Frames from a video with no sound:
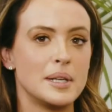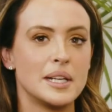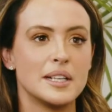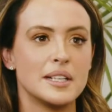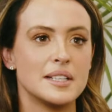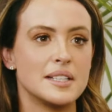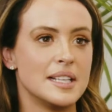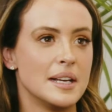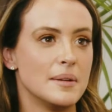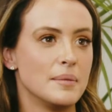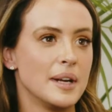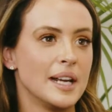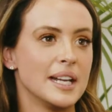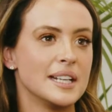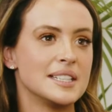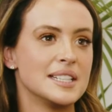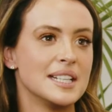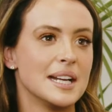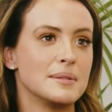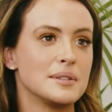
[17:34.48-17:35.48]
Because then we
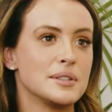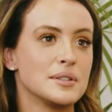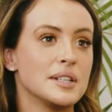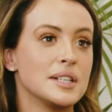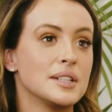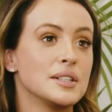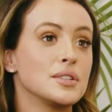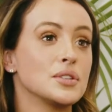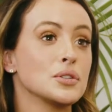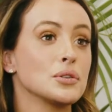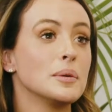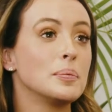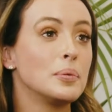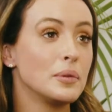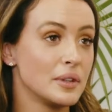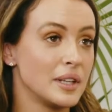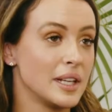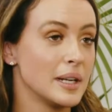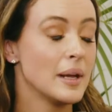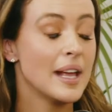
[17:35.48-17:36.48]
ended up doing
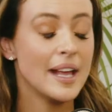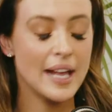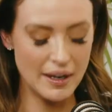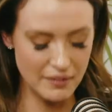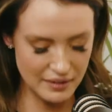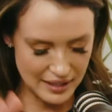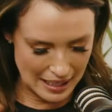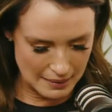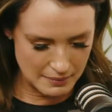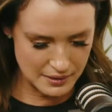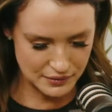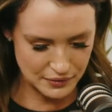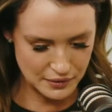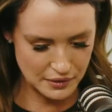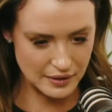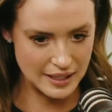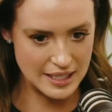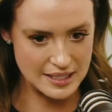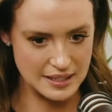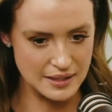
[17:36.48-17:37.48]
triple the everything happens for
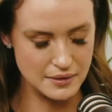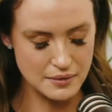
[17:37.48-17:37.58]
a reason.